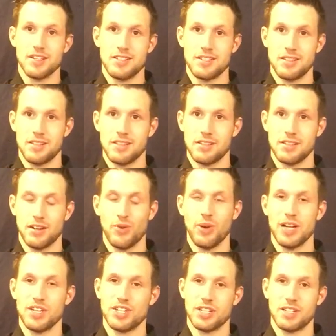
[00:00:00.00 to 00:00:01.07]
to the
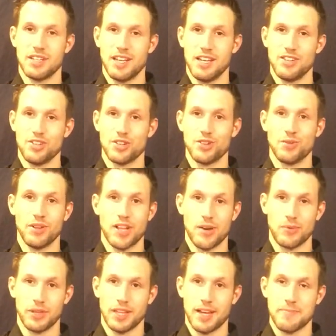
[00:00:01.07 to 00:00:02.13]
equation, and you can do a lot
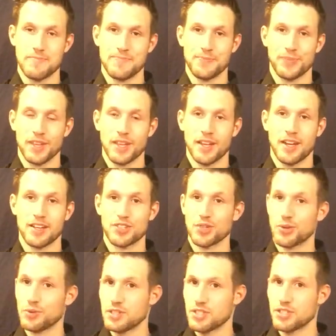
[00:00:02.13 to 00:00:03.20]
with that.
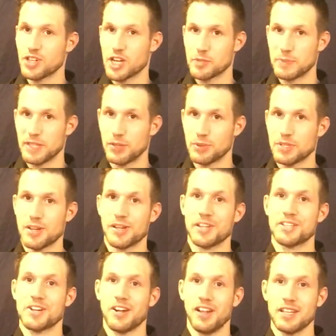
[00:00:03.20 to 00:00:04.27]
So this is Josh Beatler with Talking
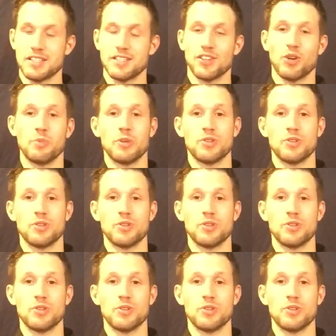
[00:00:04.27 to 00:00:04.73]
Guitar Lessons. I hope you